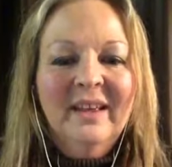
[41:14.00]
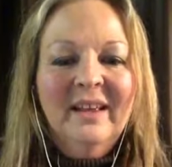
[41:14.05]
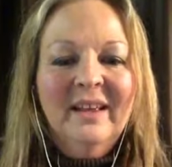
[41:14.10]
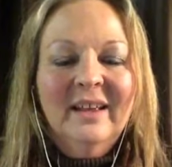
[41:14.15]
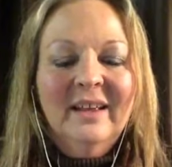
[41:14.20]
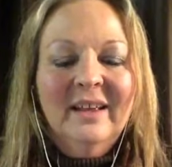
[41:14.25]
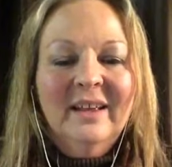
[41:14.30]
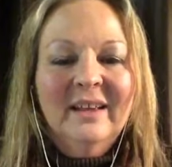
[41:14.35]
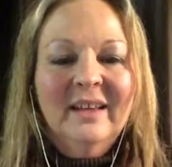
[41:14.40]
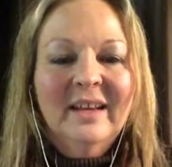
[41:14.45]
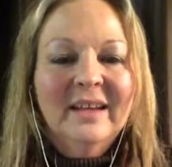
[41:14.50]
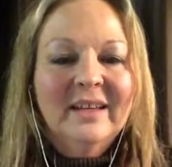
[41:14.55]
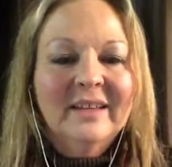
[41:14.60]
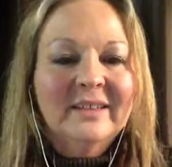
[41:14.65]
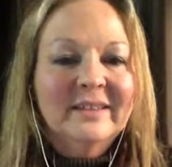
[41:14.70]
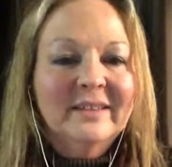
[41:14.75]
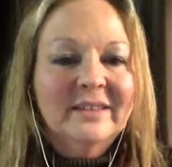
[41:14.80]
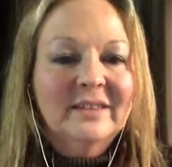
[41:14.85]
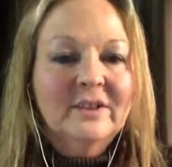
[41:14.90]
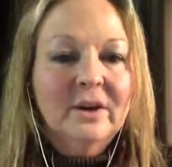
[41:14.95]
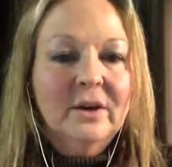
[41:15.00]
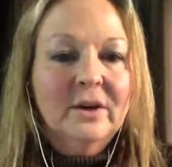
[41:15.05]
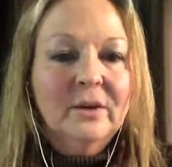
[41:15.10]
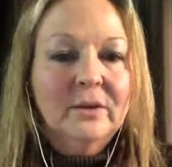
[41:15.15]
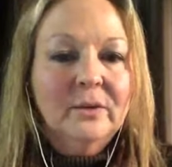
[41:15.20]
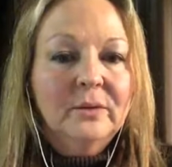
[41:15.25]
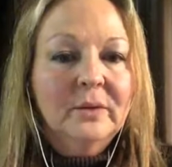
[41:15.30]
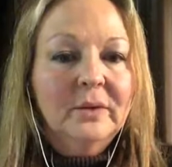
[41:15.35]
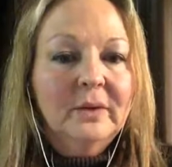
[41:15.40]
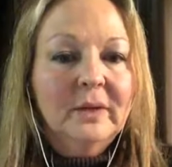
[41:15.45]
Yes, so
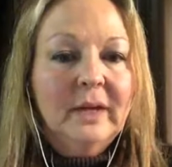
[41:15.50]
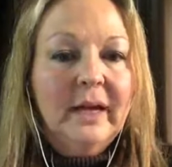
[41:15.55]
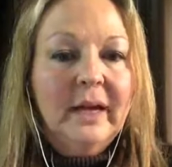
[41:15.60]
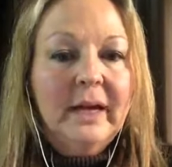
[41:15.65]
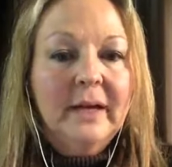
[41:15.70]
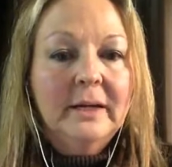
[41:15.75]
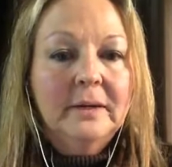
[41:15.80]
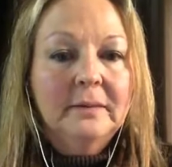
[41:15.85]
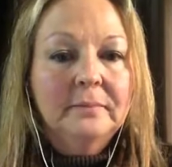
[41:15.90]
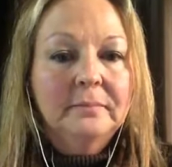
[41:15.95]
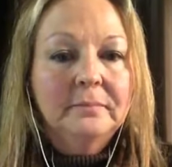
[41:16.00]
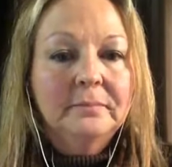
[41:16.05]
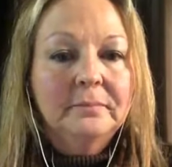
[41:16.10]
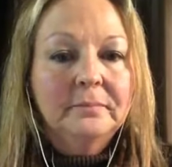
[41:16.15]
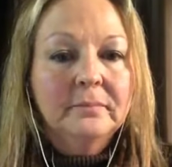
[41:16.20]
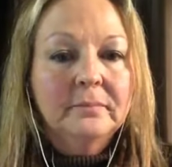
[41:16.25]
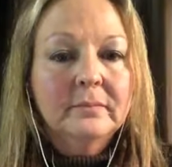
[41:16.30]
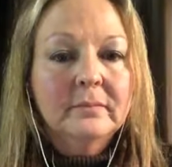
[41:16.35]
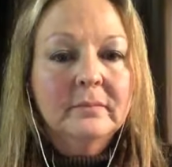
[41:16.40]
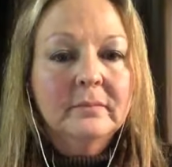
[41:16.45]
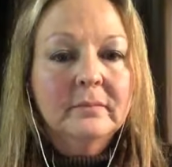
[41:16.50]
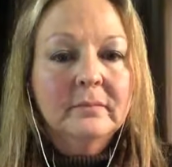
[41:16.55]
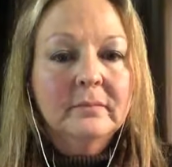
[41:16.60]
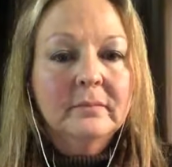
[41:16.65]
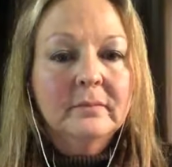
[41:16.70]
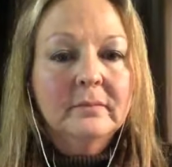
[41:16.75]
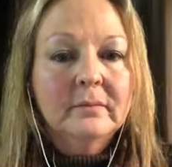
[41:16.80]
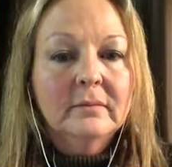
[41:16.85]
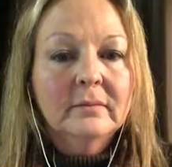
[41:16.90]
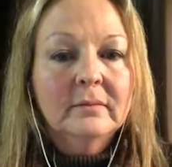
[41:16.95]
um,
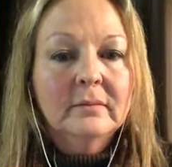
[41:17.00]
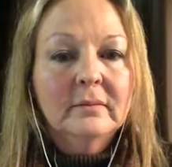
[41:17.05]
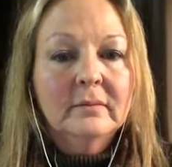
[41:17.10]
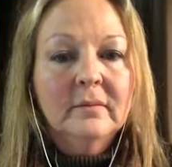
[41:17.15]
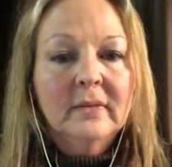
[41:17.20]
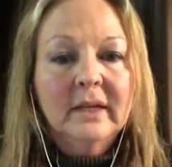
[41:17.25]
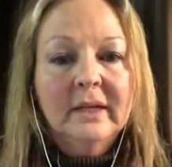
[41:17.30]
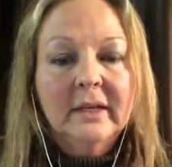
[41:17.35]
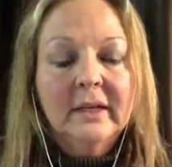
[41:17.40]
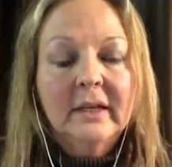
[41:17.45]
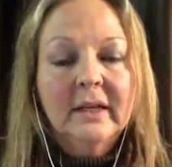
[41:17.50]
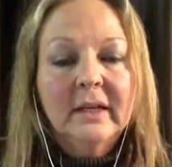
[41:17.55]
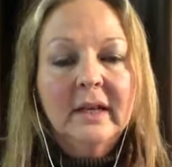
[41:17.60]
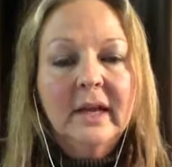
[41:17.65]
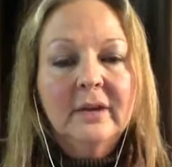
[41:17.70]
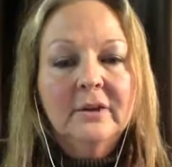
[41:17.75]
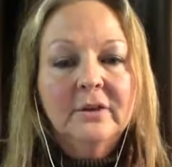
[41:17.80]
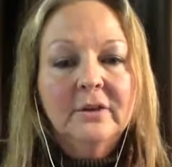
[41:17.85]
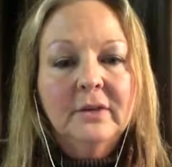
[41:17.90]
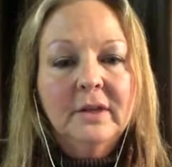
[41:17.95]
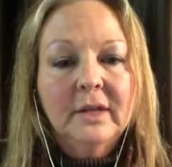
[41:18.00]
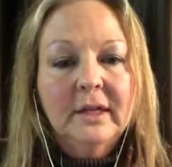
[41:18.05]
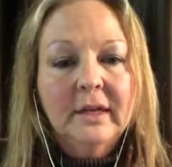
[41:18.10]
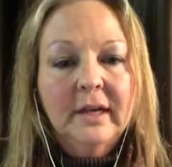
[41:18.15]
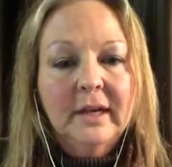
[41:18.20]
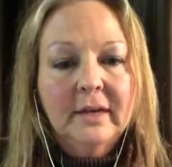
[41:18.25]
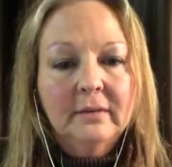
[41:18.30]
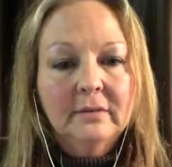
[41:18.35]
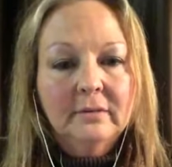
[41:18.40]
again, how do you get out?